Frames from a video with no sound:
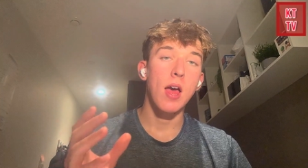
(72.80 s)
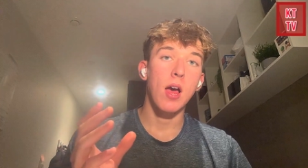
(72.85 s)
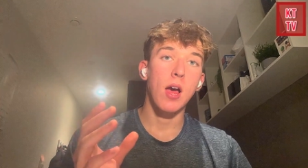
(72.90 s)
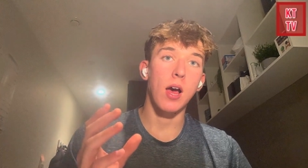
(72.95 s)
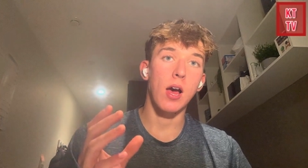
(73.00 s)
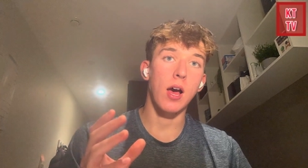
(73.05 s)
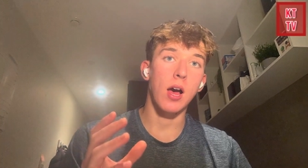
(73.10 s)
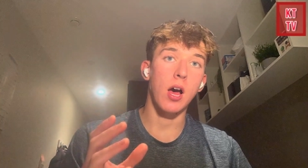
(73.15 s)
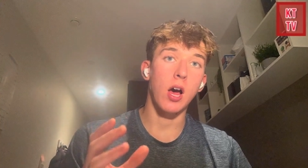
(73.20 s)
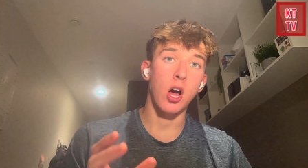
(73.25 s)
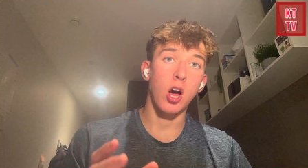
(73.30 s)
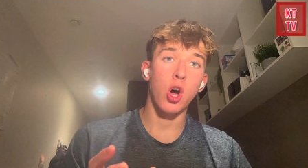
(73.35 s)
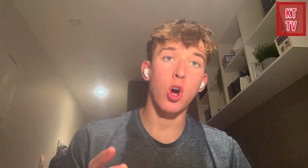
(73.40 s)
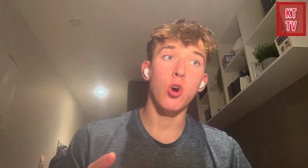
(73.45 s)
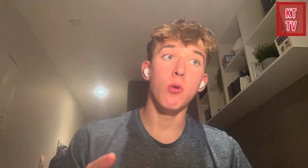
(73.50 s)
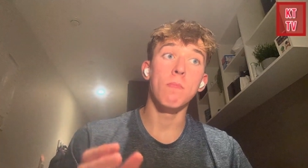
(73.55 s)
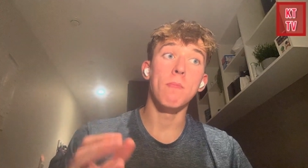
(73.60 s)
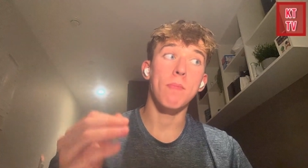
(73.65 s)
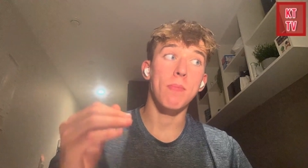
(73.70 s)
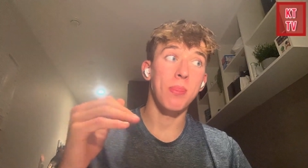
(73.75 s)
Uh, a
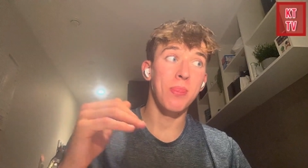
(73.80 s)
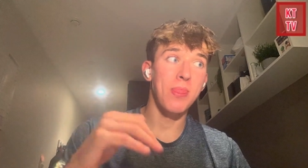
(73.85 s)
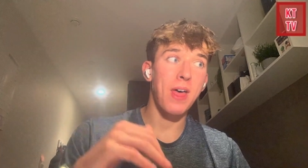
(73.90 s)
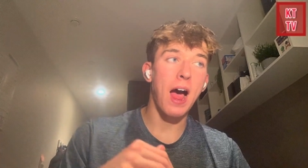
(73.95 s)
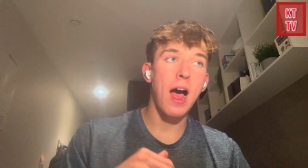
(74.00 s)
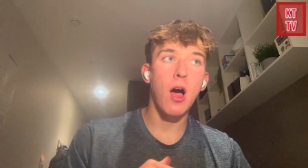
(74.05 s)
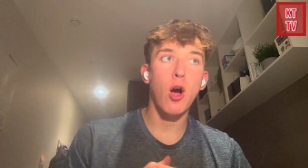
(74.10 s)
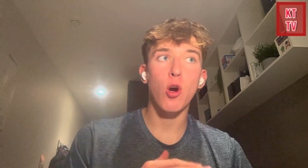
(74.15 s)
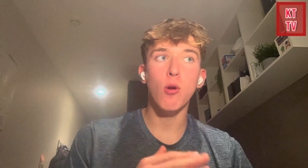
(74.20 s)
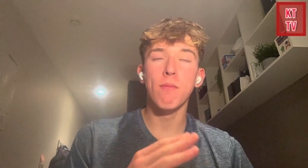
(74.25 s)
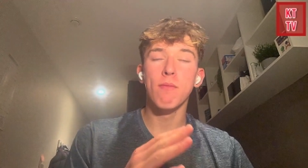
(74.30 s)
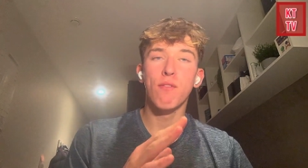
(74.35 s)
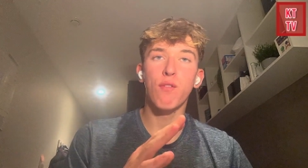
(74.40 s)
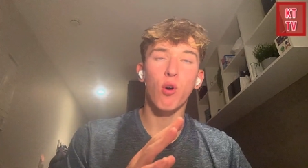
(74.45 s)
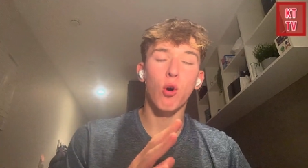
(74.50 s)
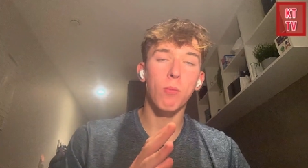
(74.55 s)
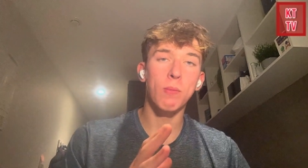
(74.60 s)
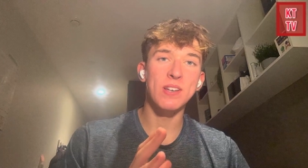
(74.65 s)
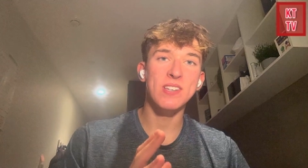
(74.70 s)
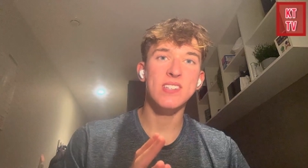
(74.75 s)
home that home
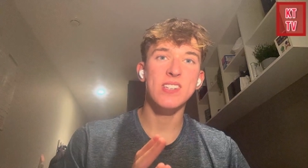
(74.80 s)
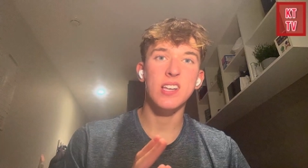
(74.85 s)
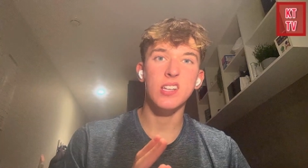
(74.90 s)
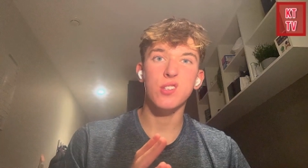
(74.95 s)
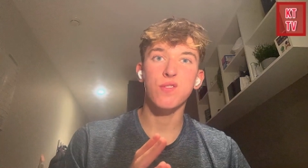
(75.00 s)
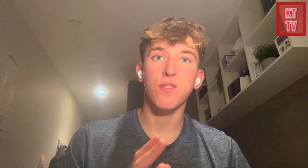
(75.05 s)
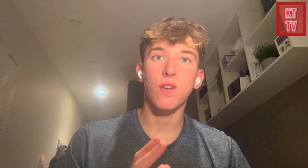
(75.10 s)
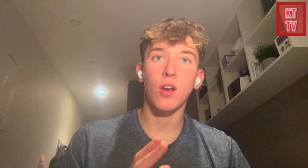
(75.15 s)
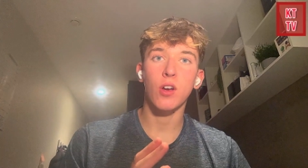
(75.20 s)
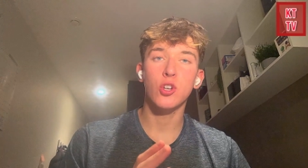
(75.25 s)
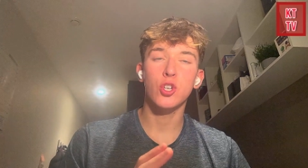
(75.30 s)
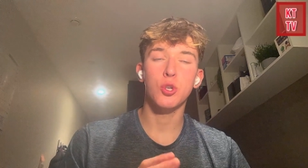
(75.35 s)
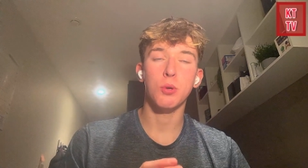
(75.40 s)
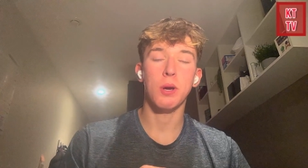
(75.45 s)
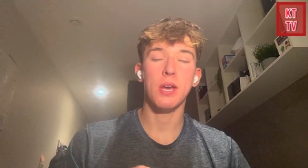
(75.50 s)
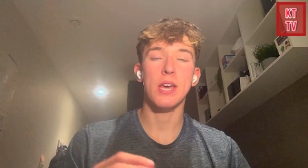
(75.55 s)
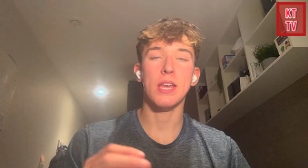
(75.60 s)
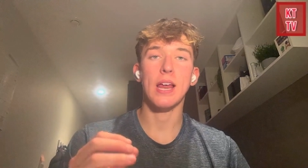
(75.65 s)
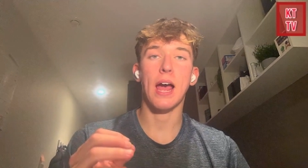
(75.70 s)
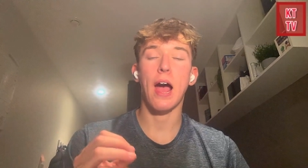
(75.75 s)
form has since
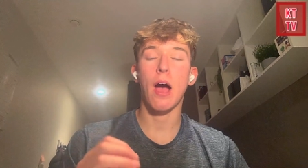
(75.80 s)
fluctuated.